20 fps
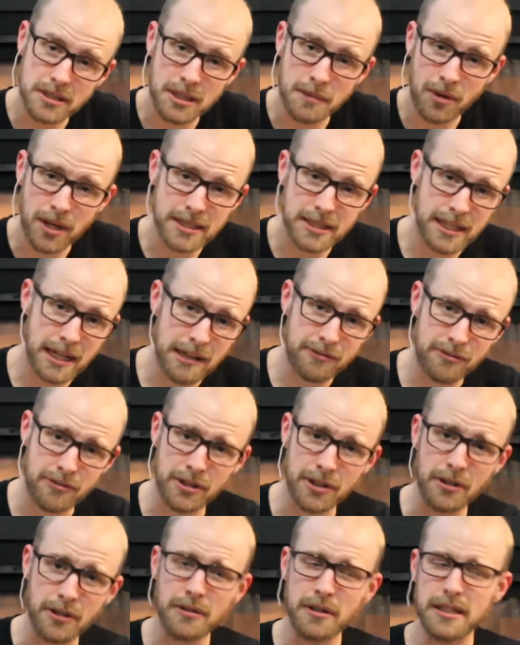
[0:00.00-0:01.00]
to summarize that
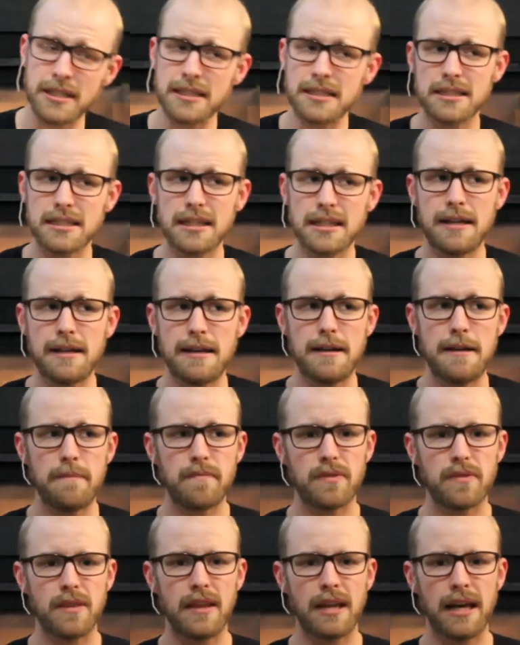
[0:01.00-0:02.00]
for you, is
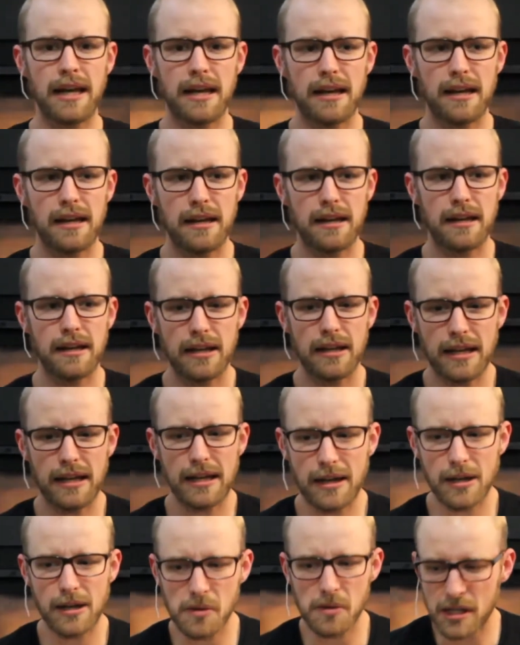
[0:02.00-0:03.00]
that
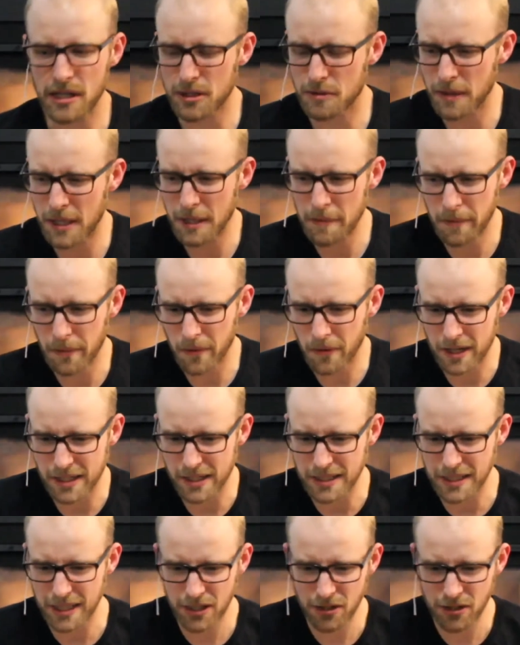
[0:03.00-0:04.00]
these people
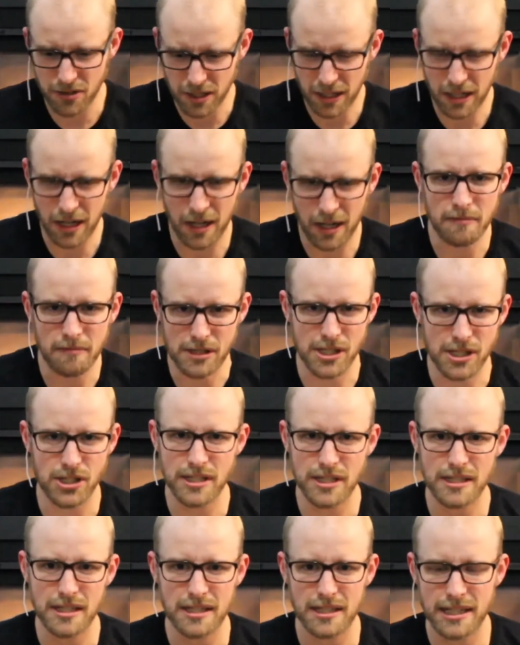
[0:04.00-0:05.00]
continue to come to
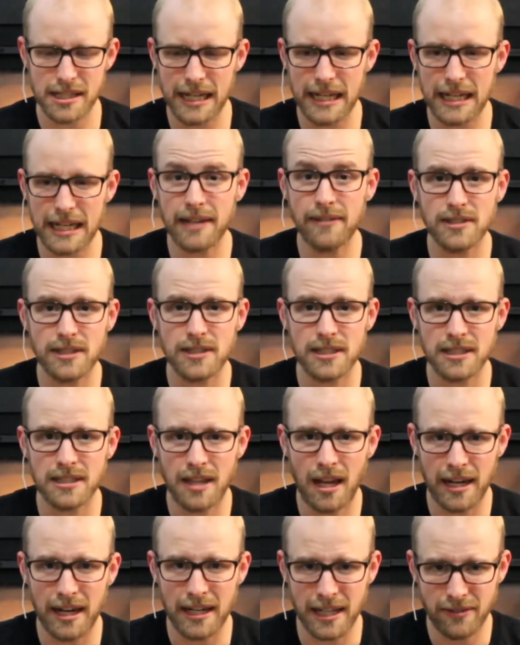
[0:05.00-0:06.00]
Jesus saying, Give us a
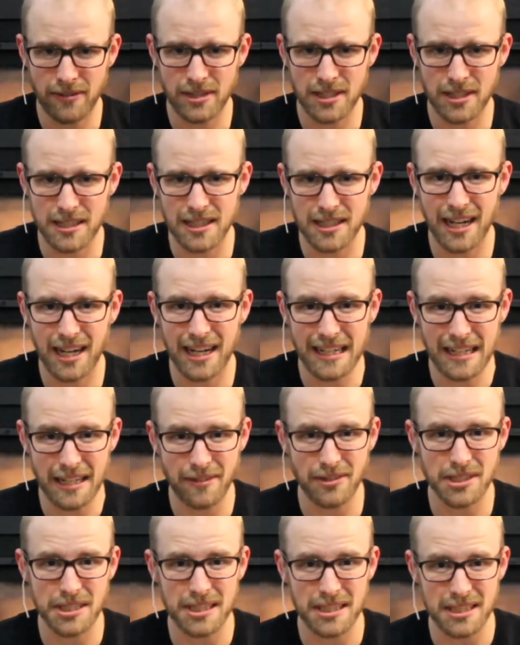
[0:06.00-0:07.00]
sign, give us a
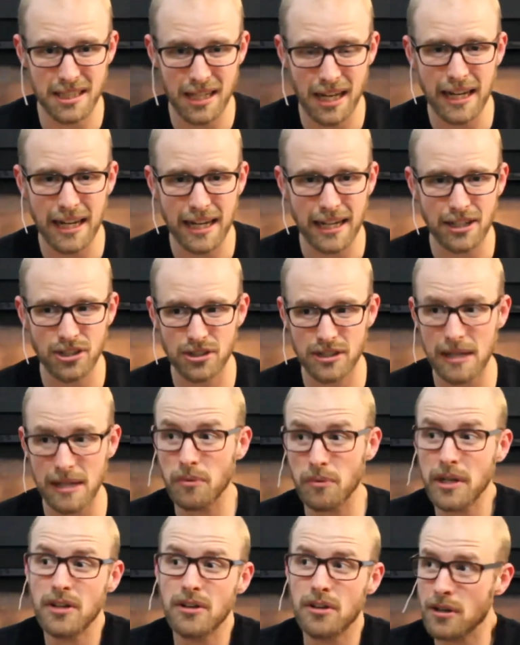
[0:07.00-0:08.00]
sign, give us a sign, so
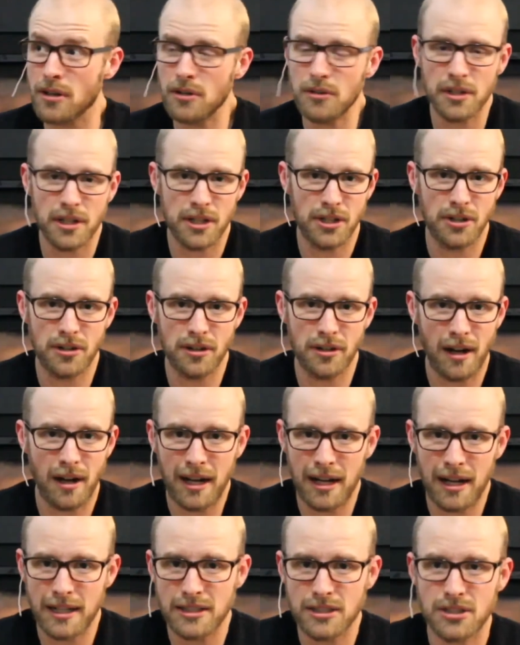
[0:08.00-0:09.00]
that we know that you're
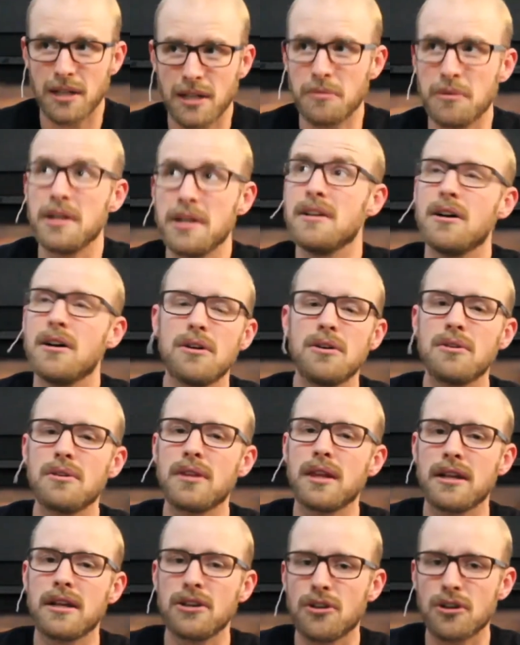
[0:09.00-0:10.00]
gods, so that we
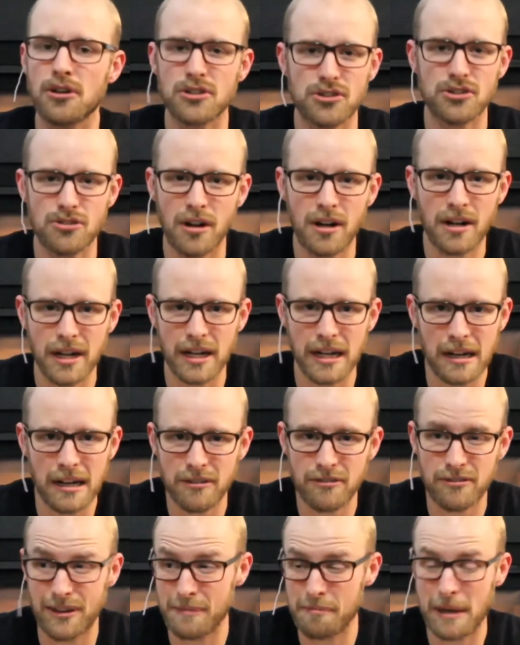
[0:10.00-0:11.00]
know that you're strong
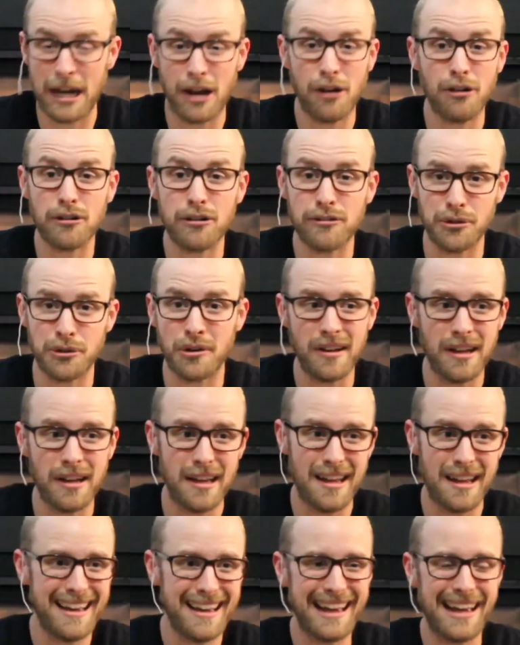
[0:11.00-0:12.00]
enough and
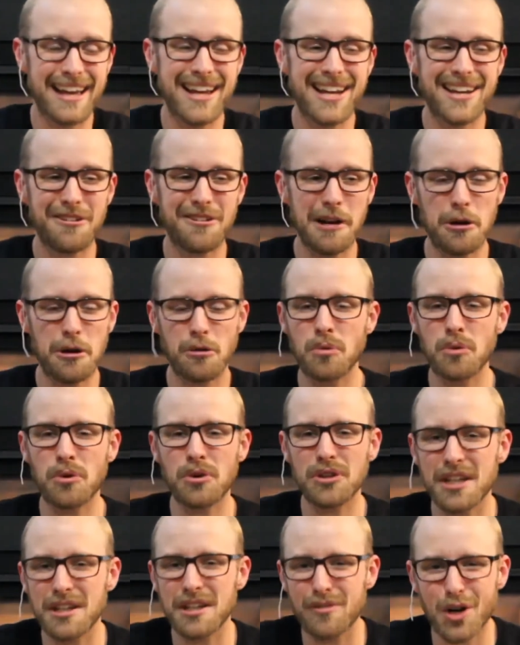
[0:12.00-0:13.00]
powerful and, and
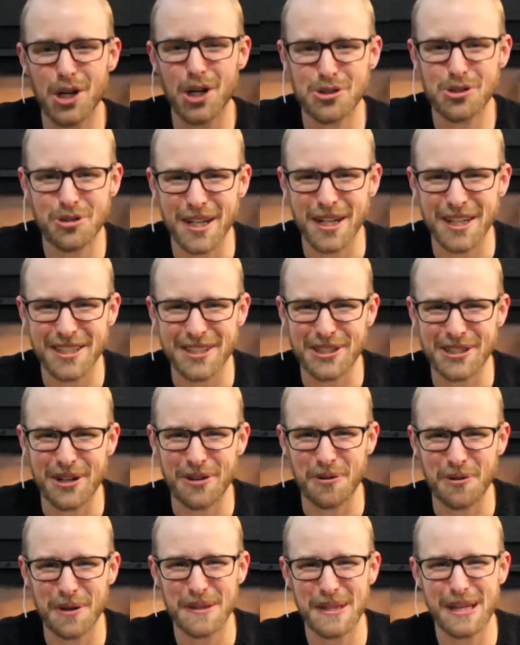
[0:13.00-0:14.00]
worthy of our trust
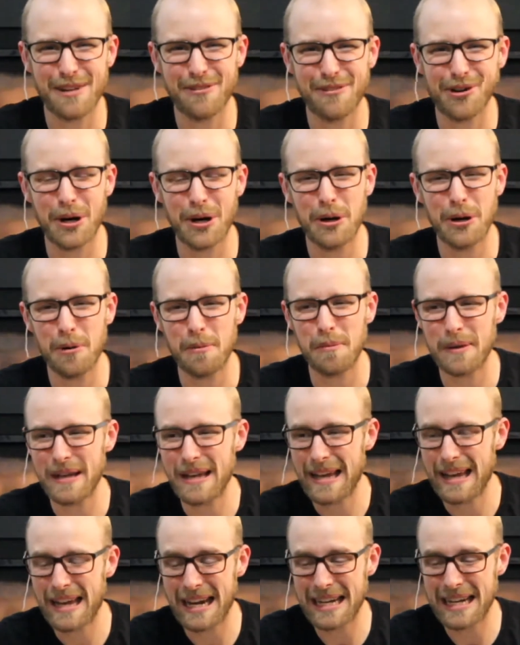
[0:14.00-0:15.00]
and worthy of our hope.
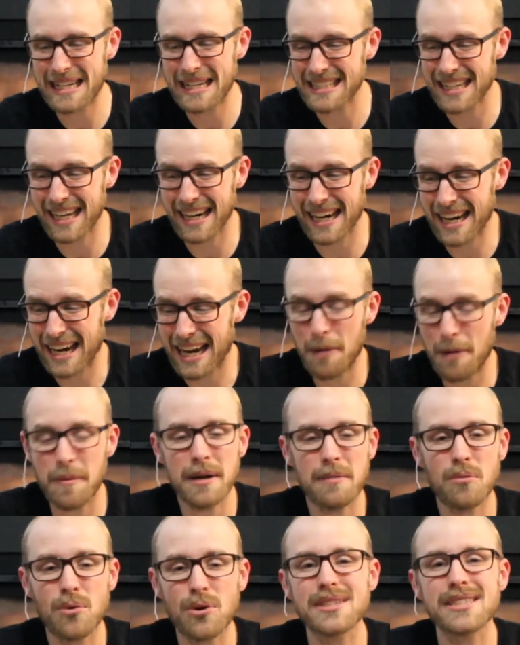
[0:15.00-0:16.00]
And he's like, How
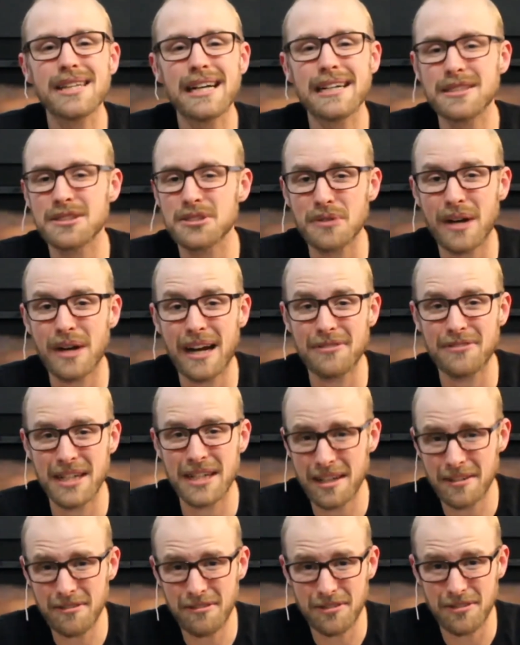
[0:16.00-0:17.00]
many more signs do I
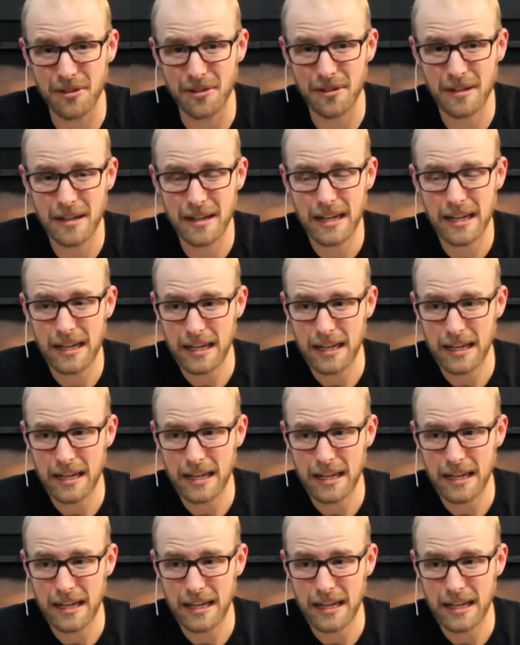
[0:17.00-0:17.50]
have to give you?